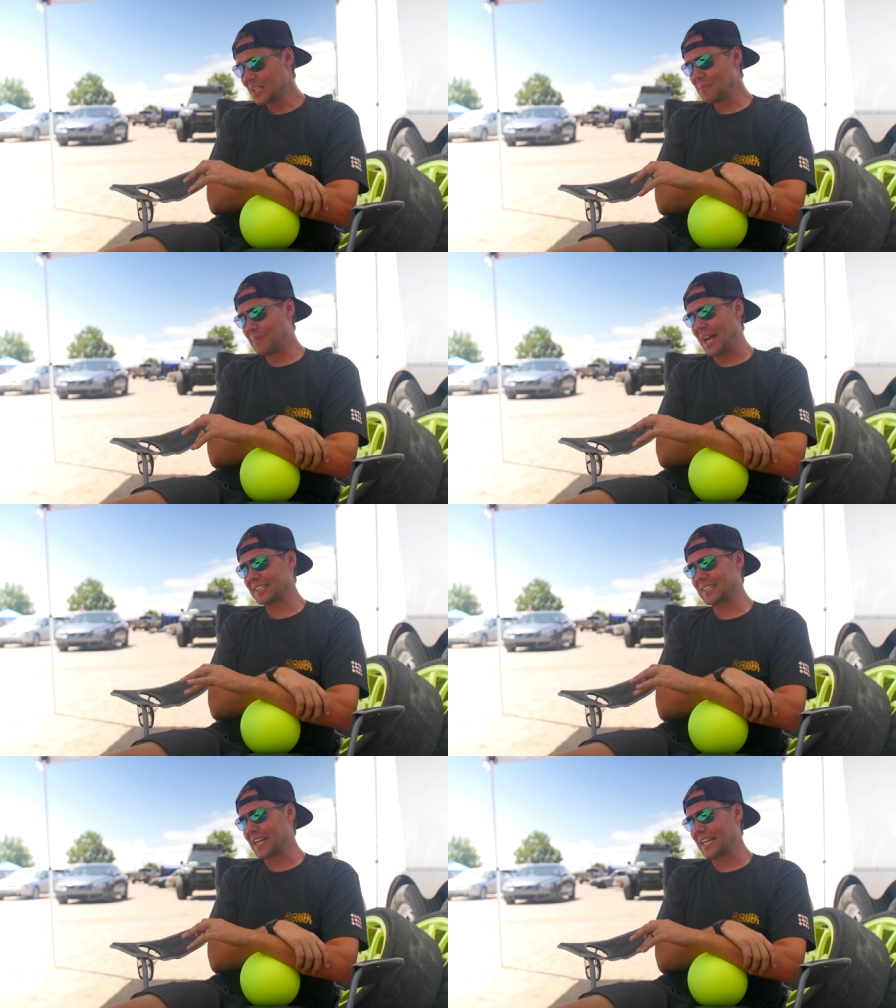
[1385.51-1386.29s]
The
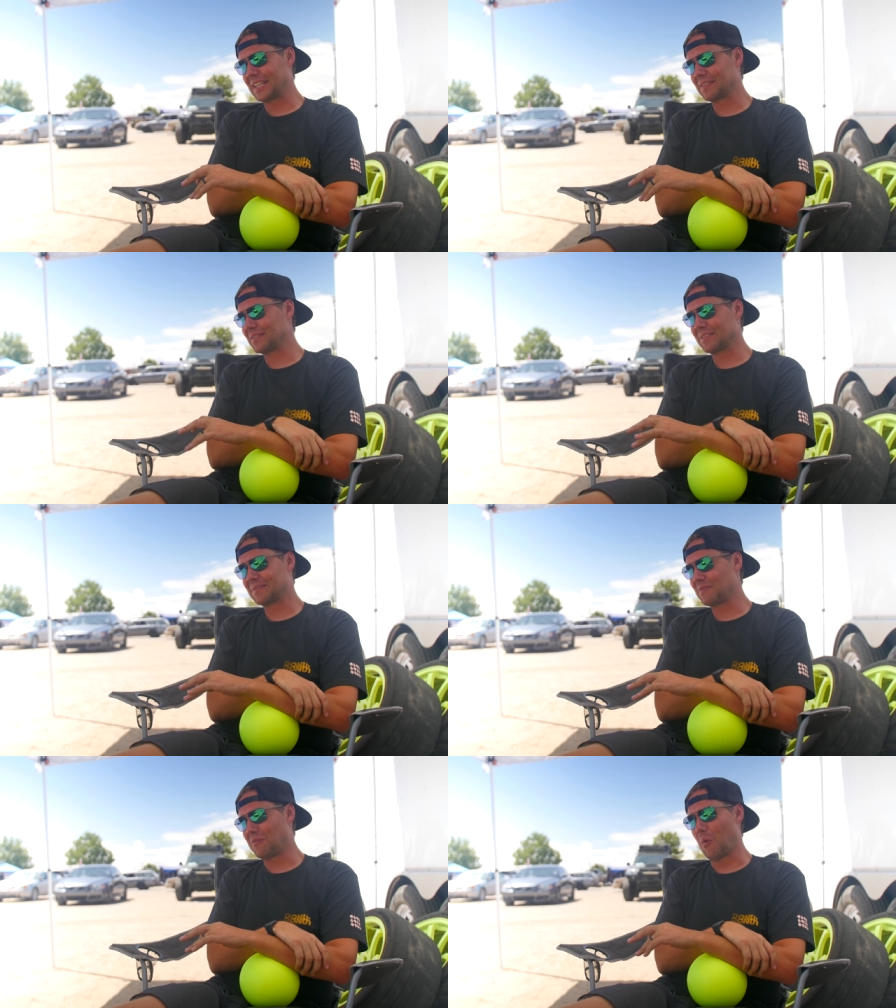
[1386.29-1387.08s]
past like
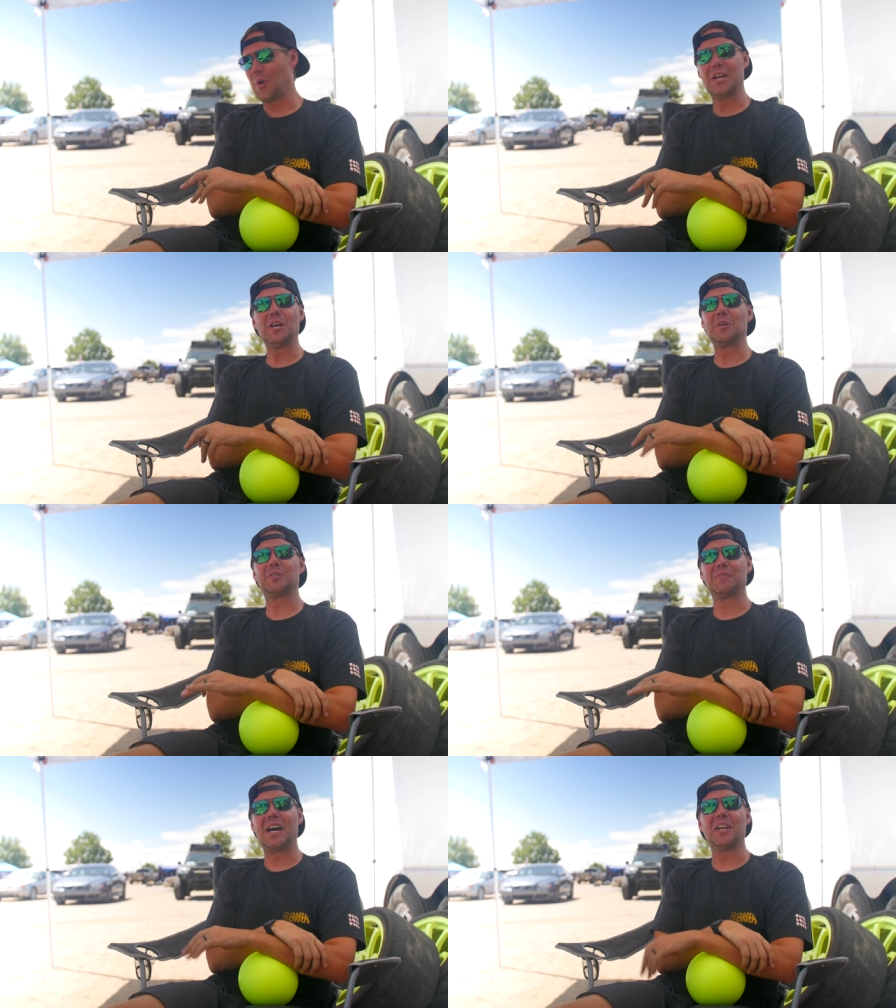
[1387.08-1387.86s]

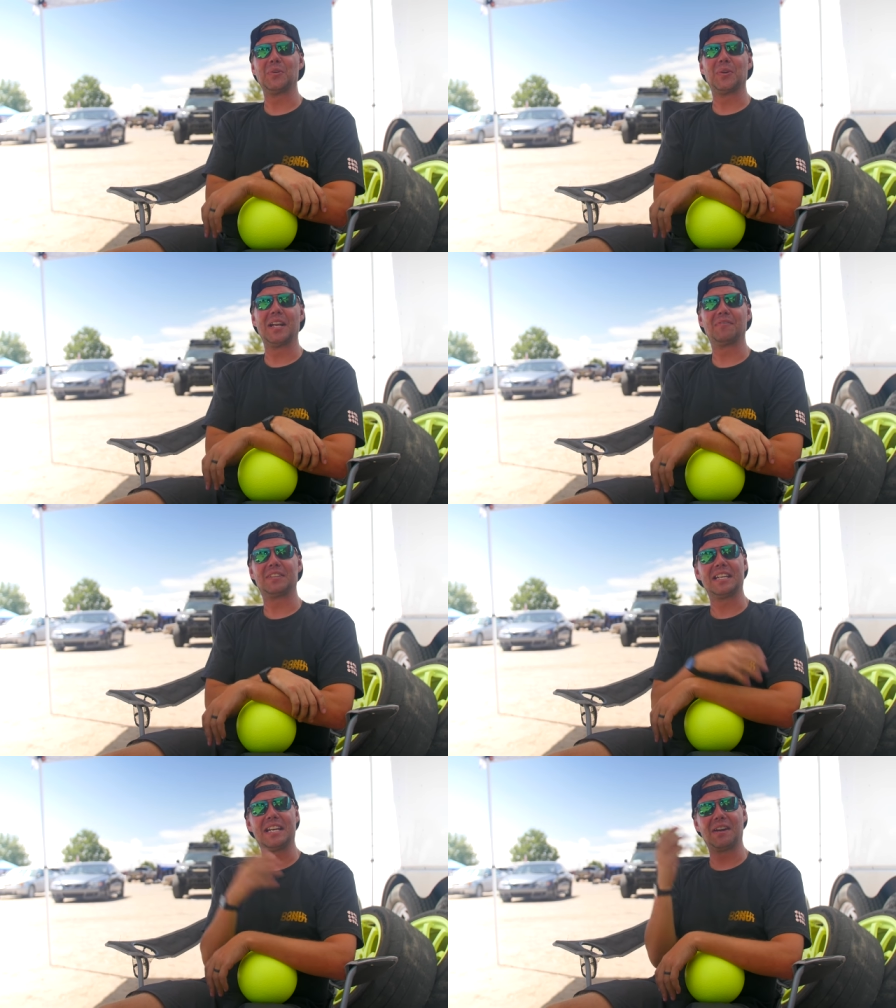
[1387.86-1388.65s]
years of not doing
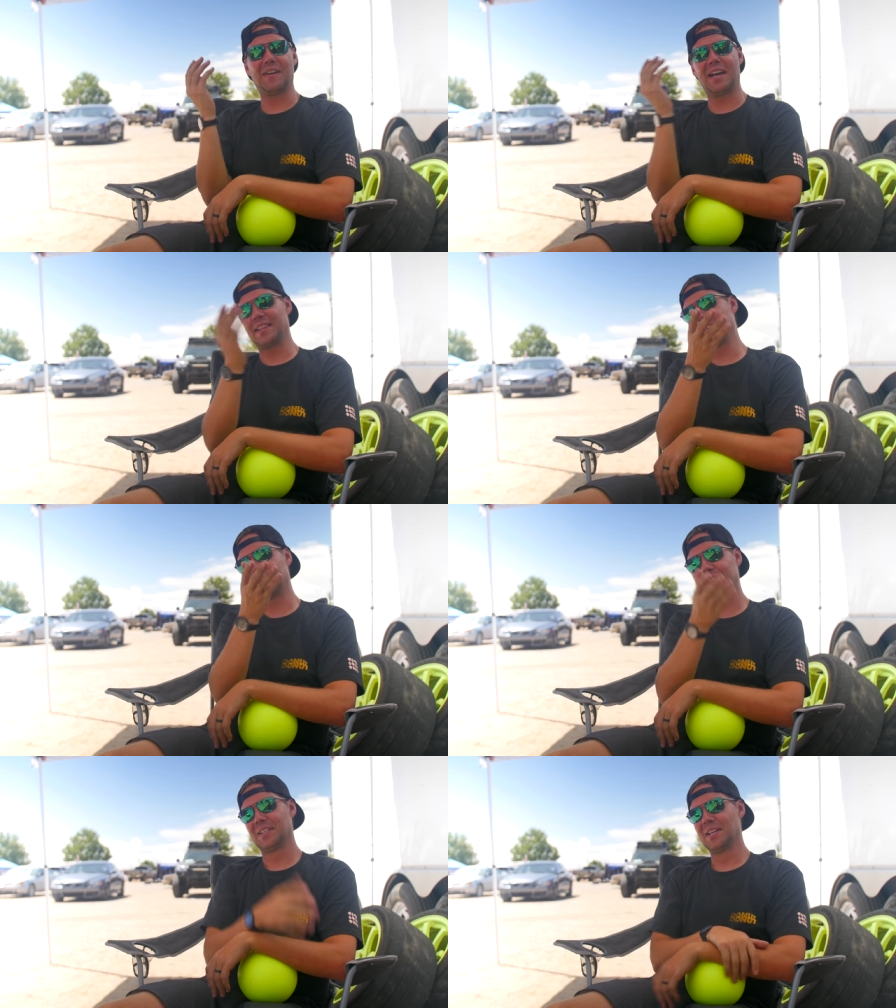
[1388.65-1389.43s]
FD, I've had
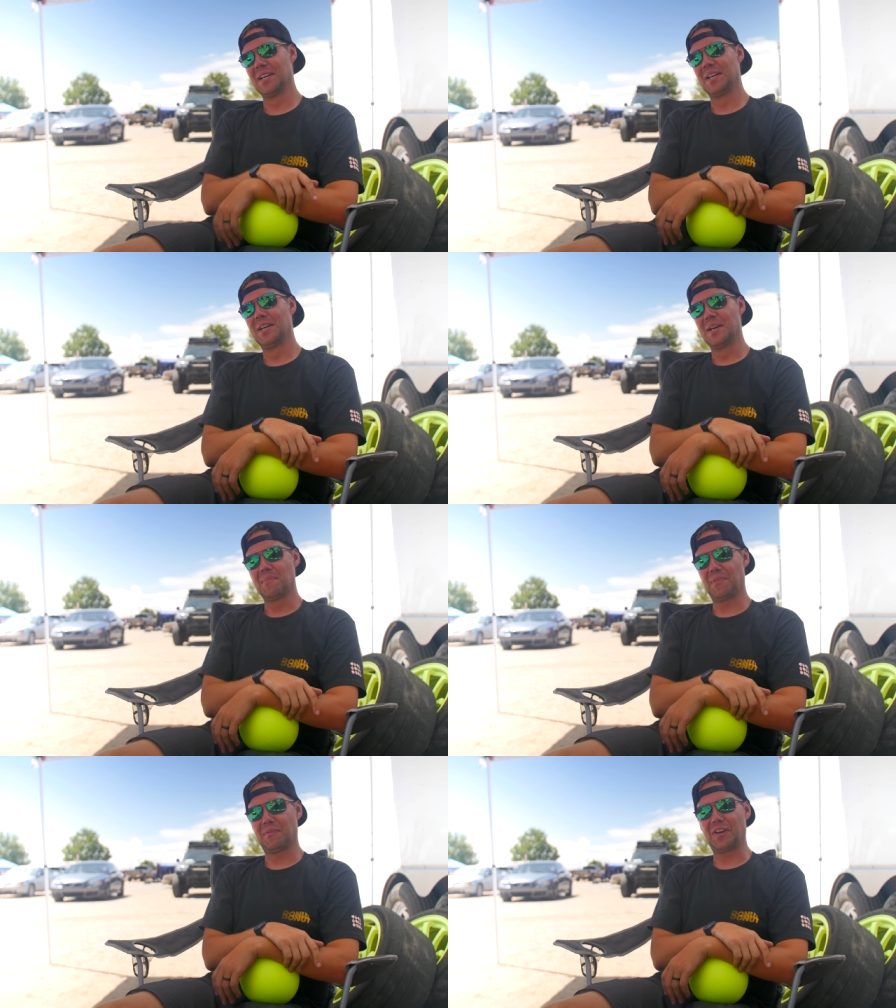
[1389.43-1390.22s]
this
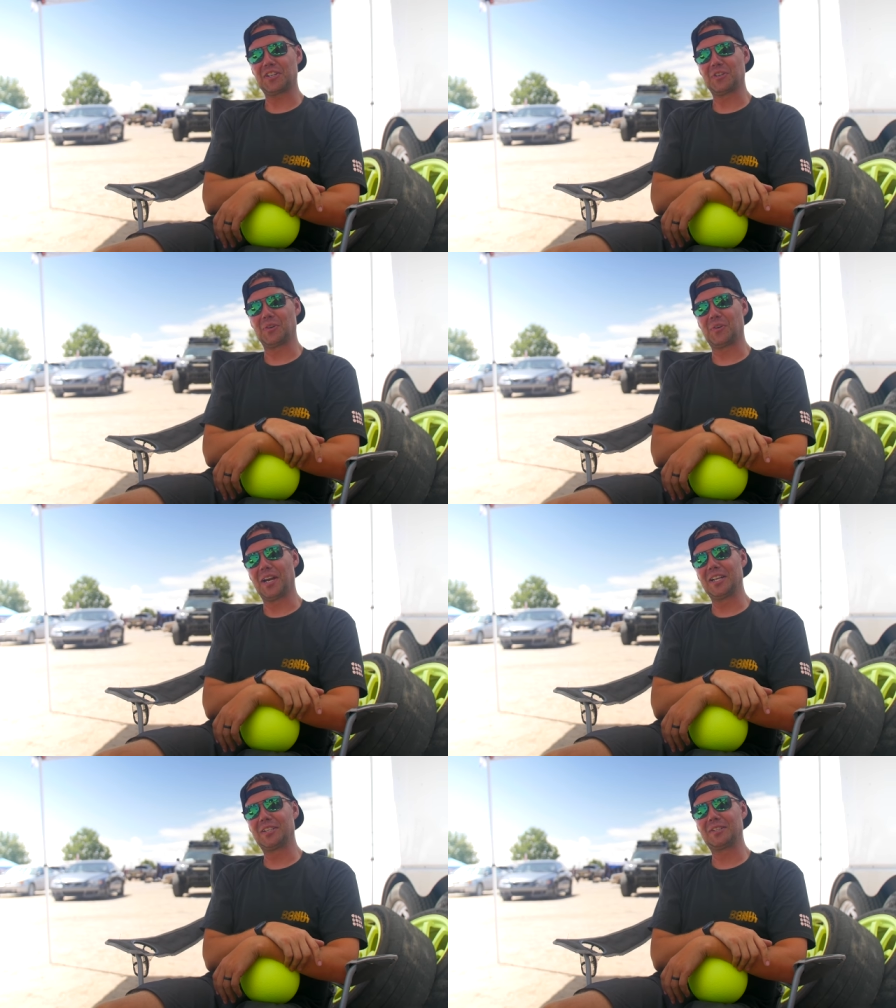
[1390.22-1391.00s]
professional
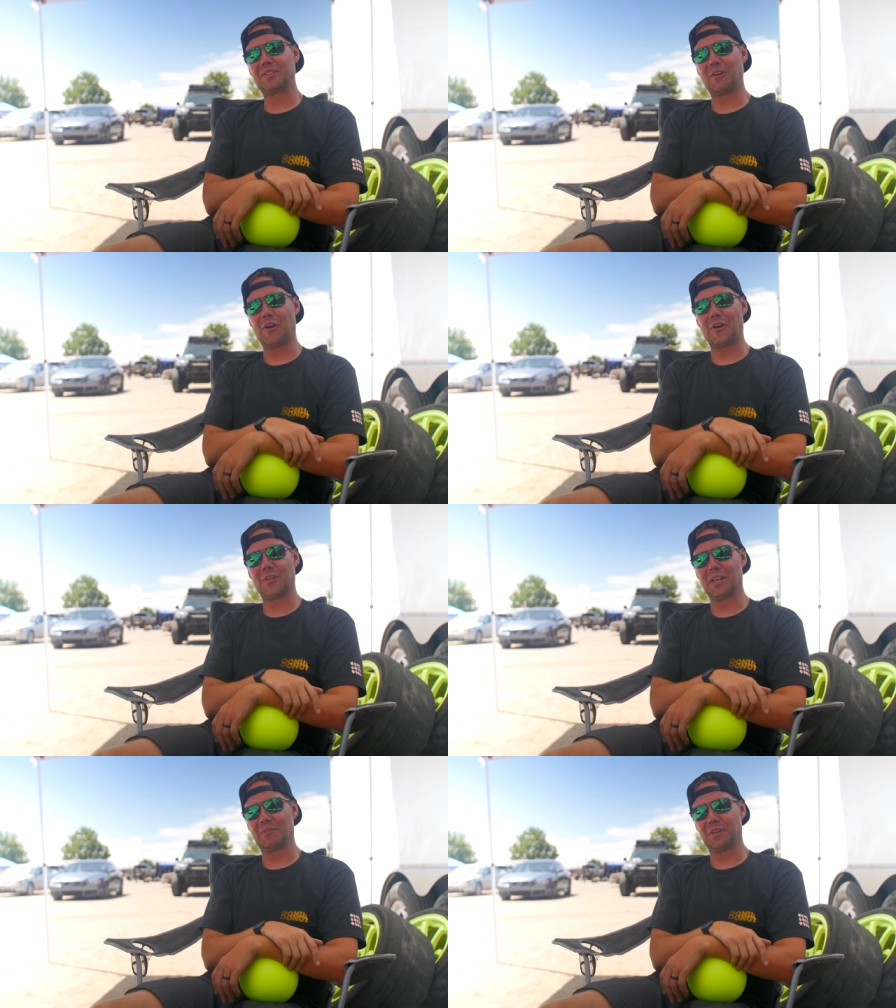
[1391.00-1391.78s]
grade car
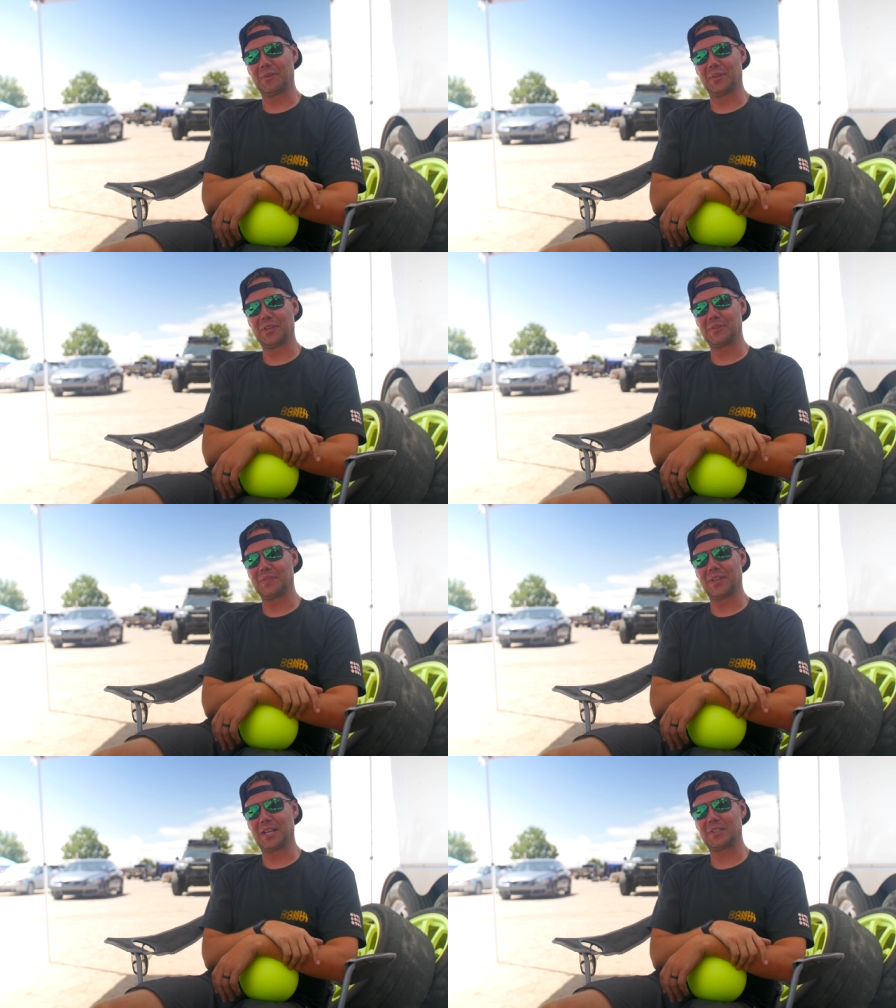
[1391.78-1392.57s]
that I've literally
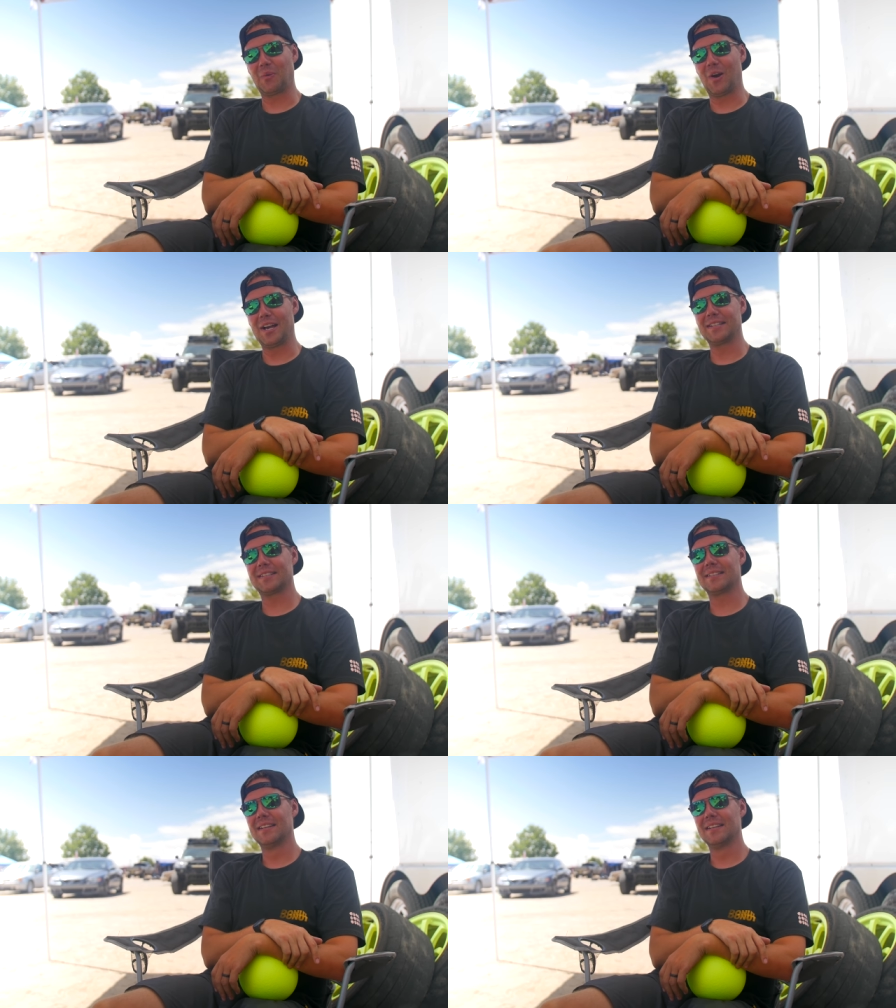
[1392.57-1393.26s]
driven like twice.